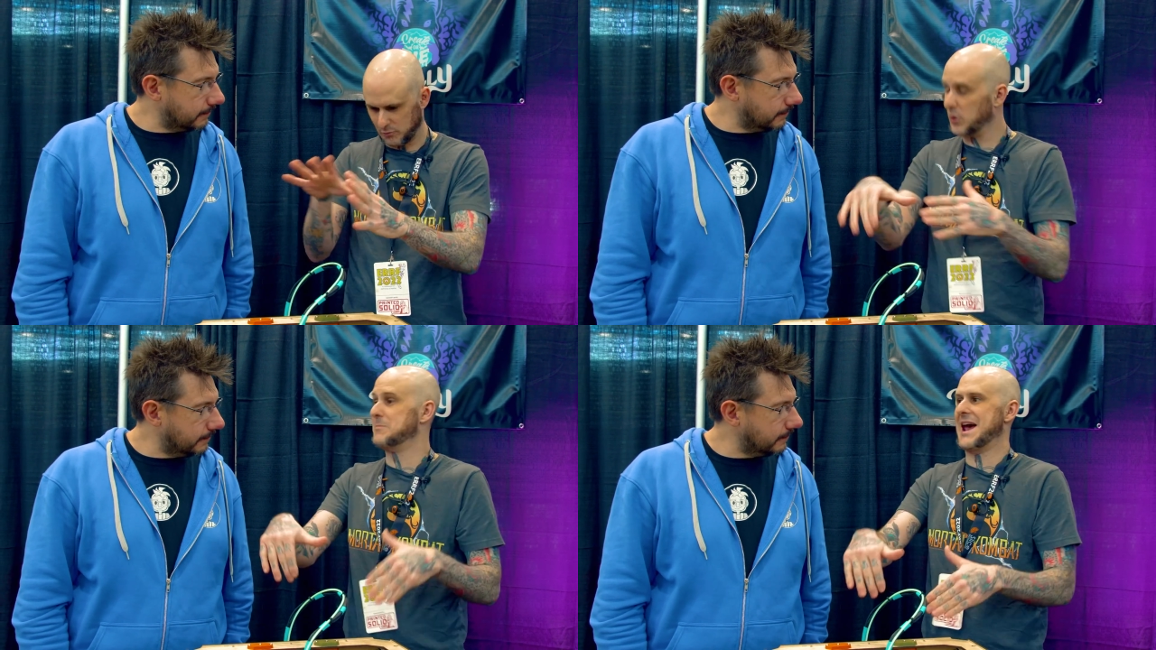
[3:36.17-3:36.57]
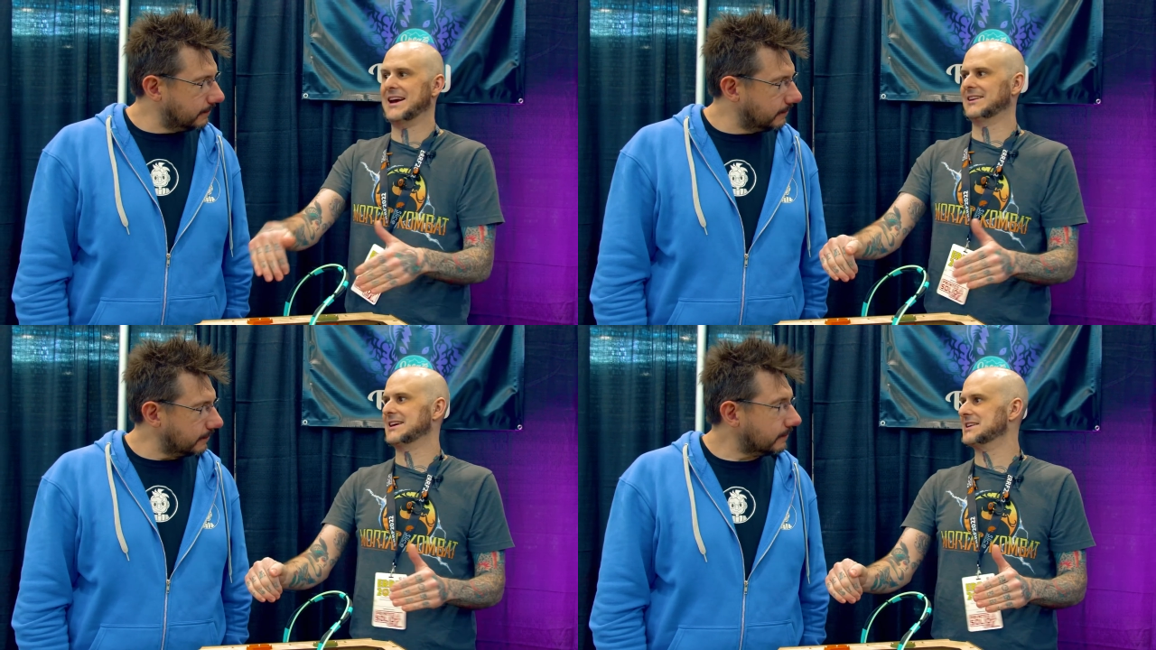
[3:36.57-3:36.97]
Speaker 1: wood
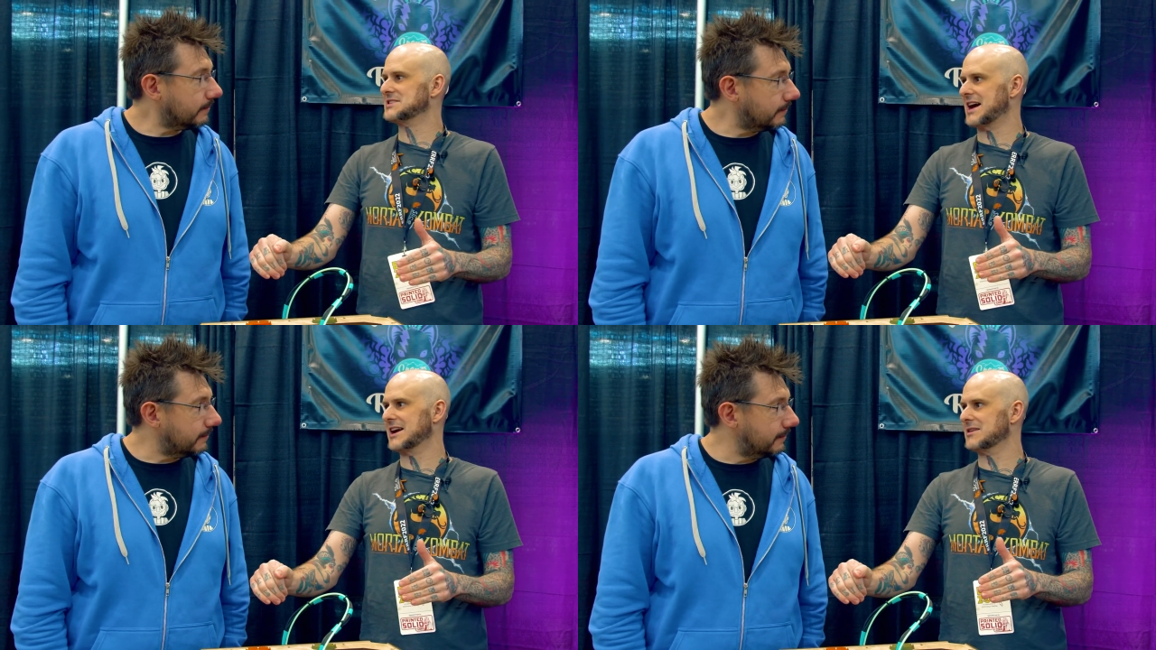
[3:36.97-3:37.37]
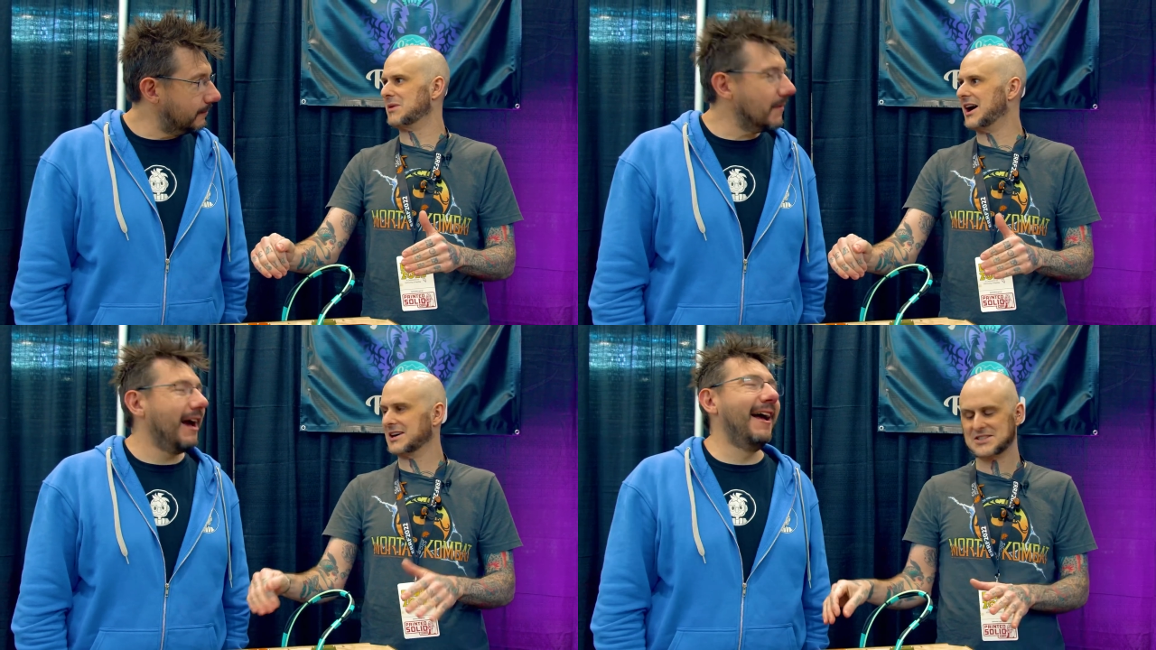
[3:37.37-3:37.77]
paneling inside of the
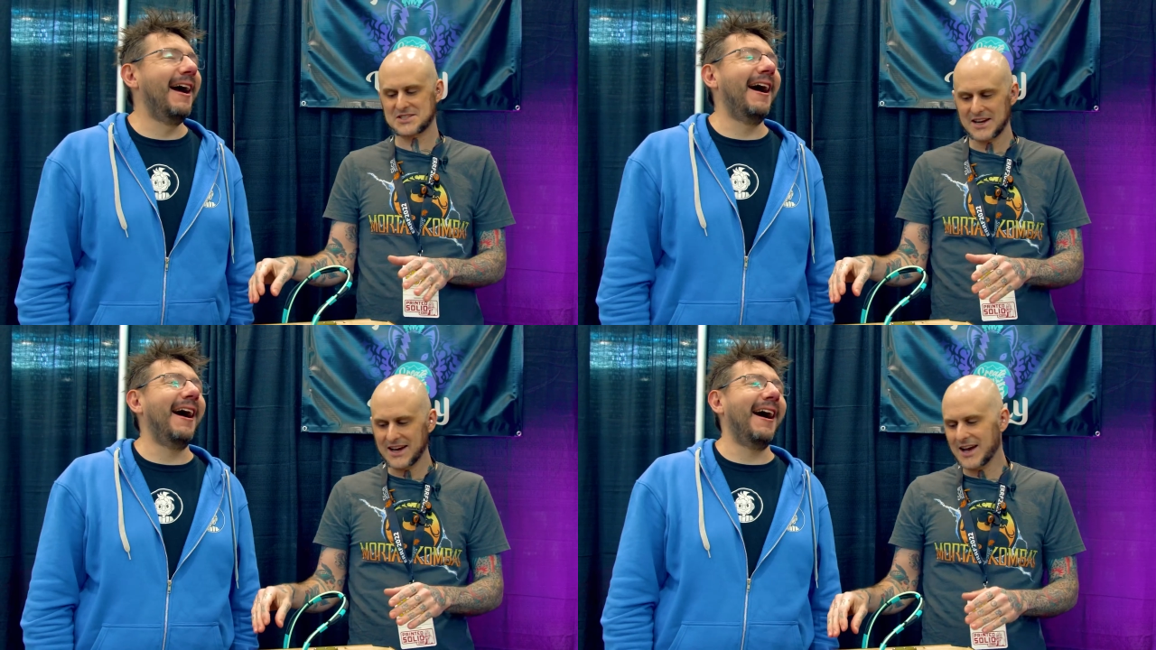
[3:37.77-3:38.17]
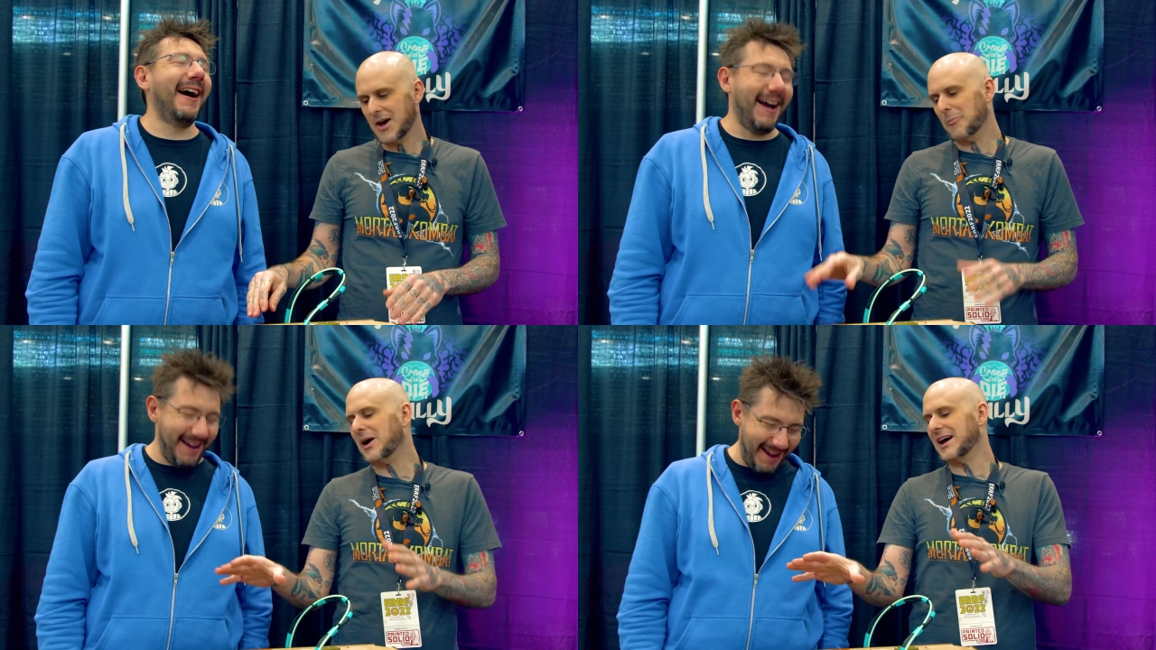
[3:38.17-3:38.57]
box.
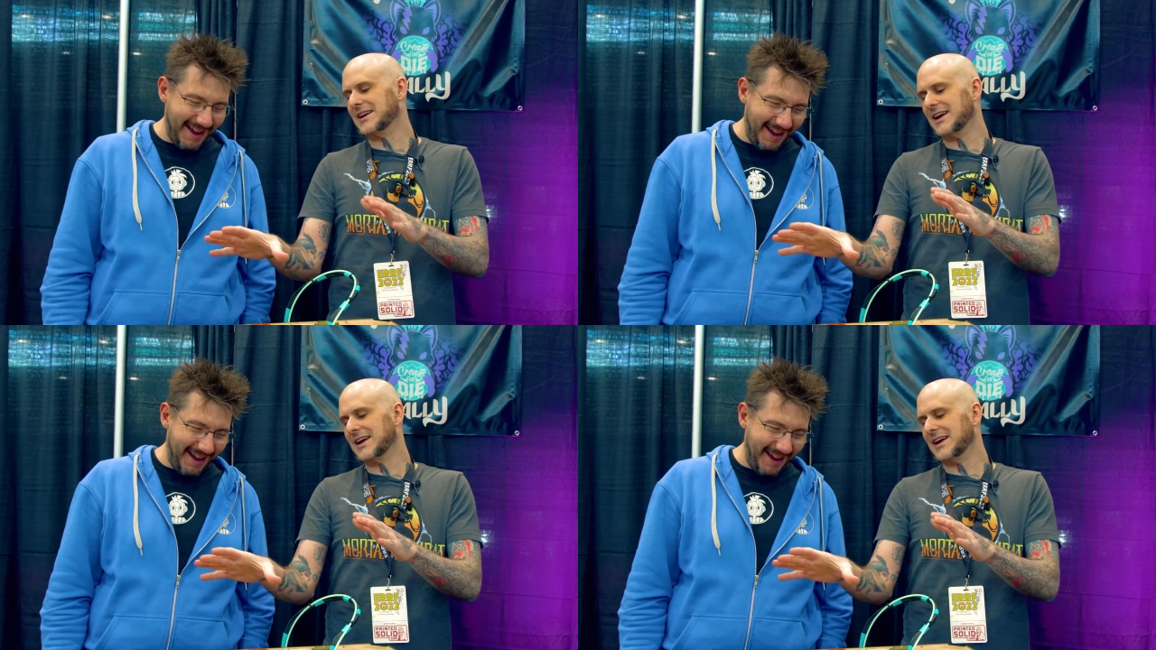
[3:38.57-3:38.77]
But